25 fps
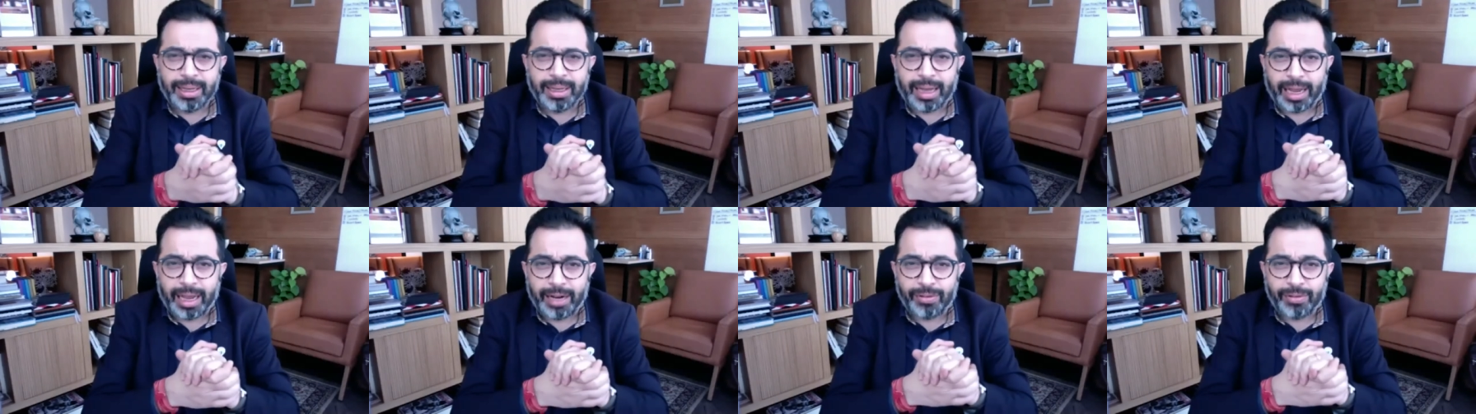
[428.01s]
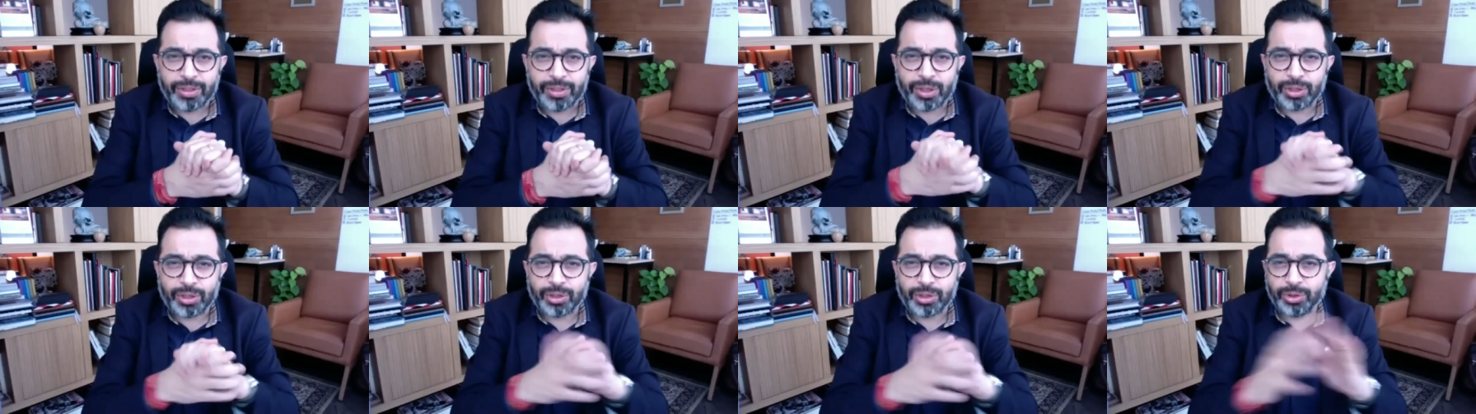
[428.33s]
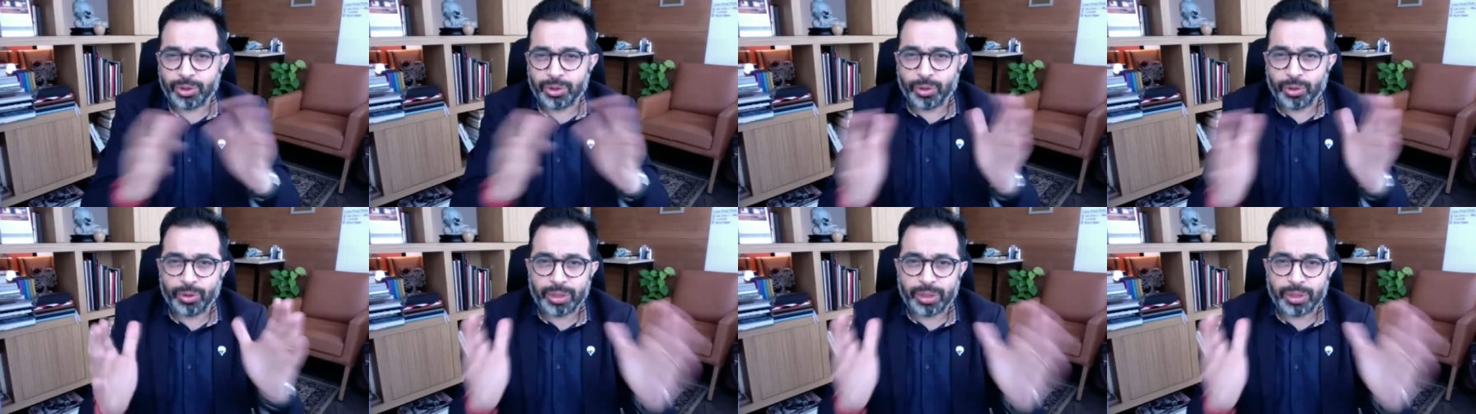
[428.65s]
and he was not so
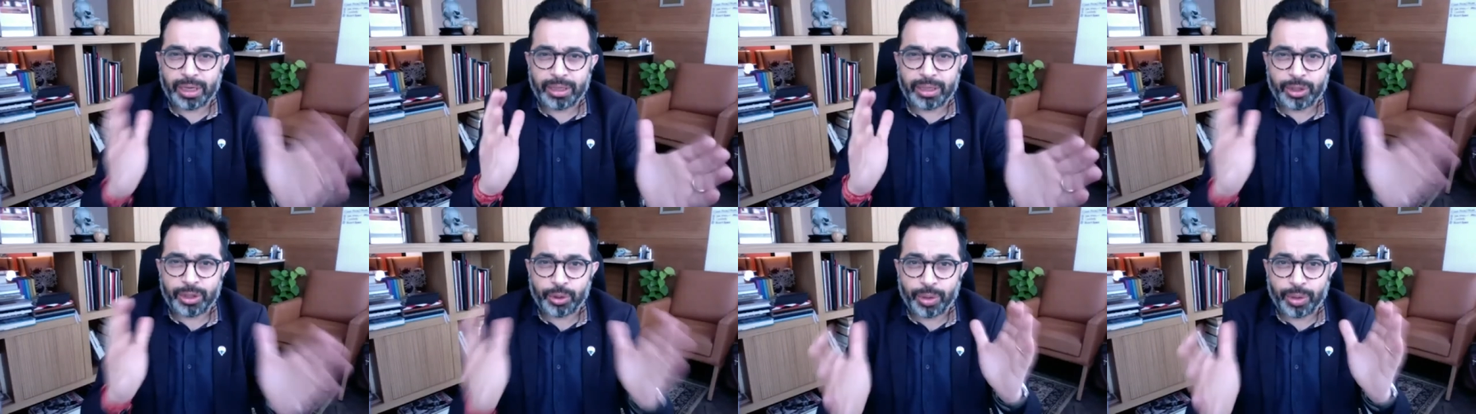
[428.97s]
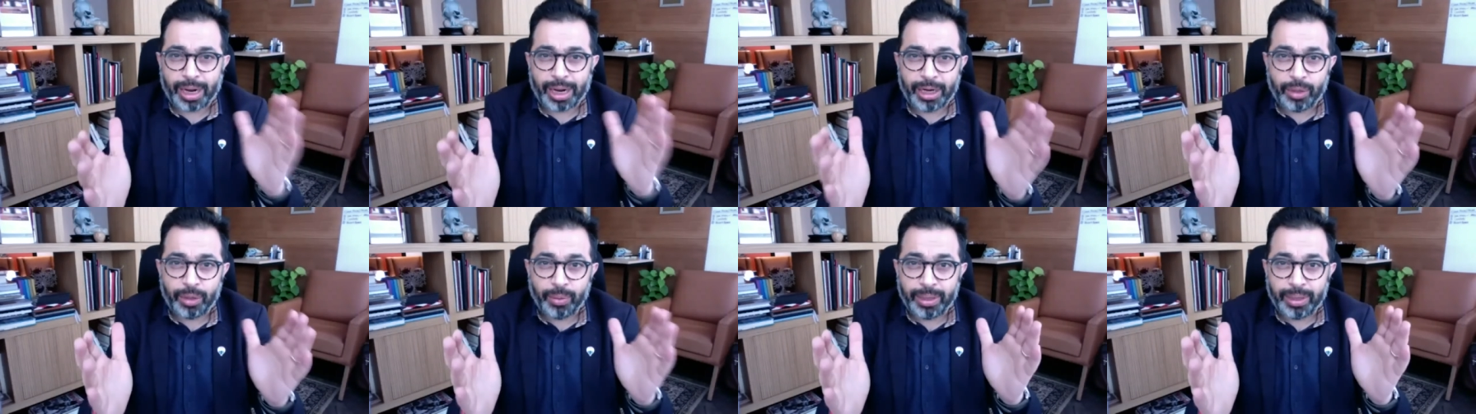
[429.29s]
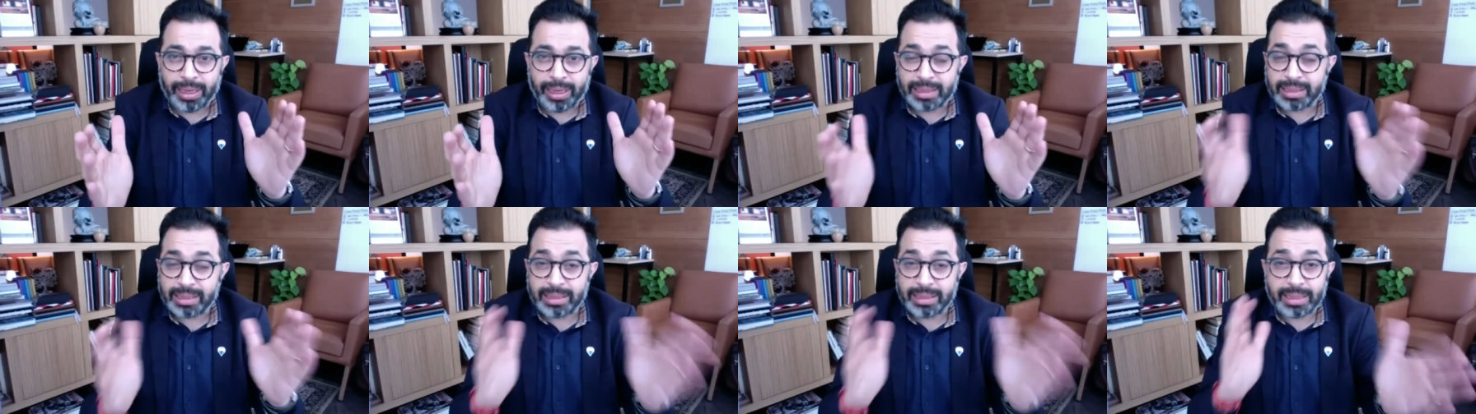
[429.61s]
sure that should I do
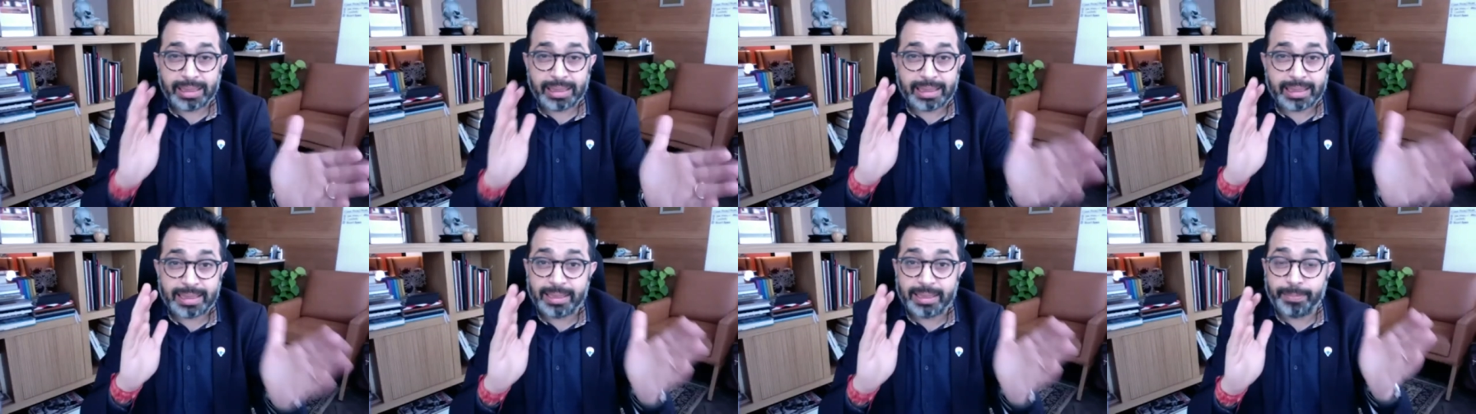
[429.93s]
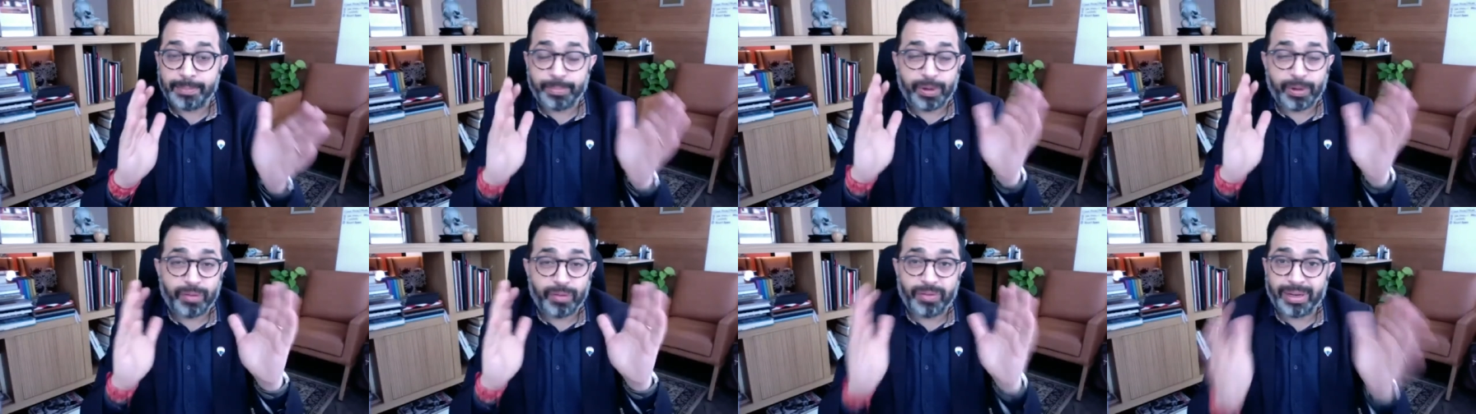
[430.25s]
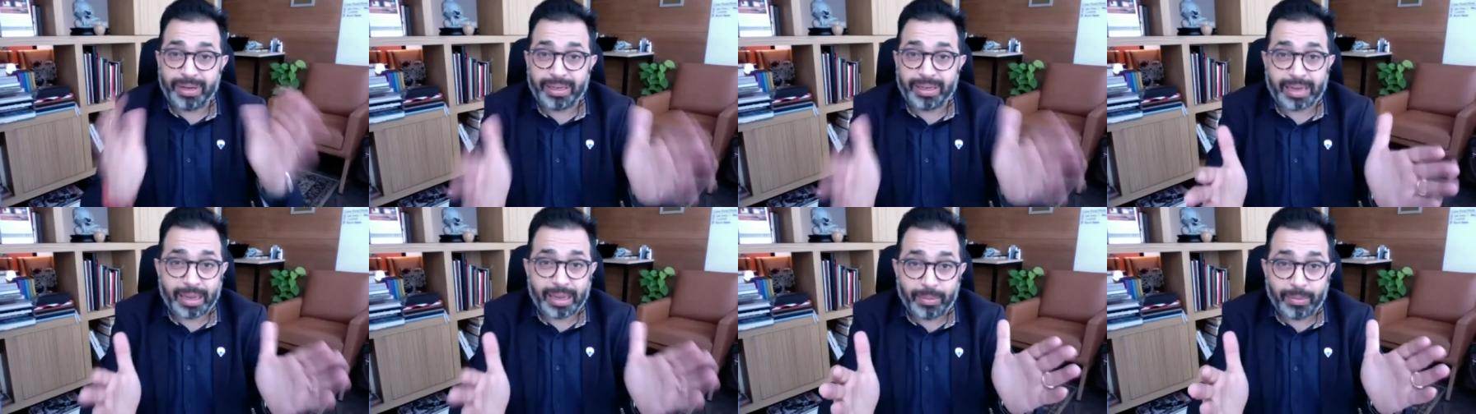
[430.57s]
it. I said this is
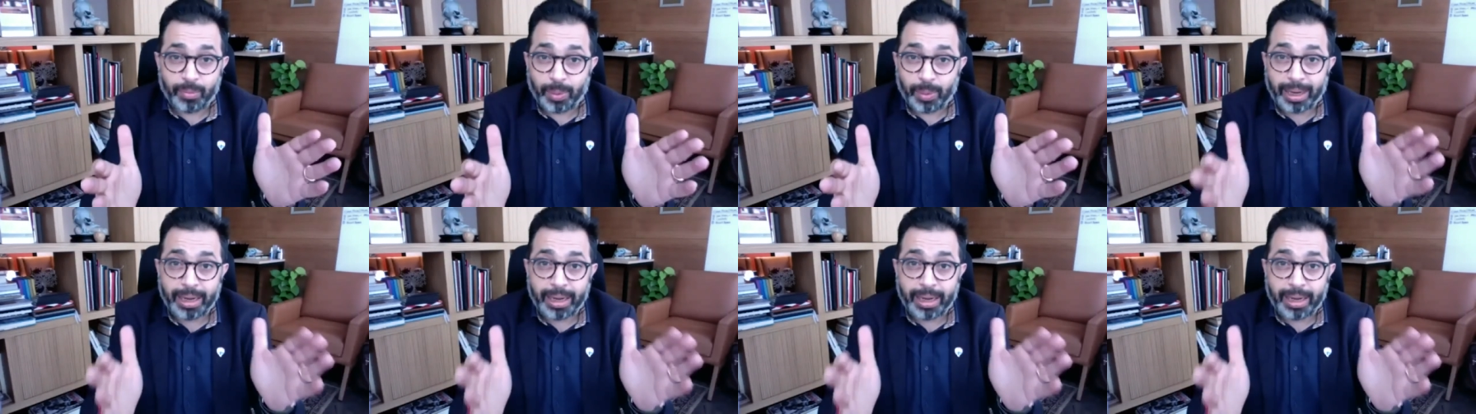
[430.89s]
perfect time.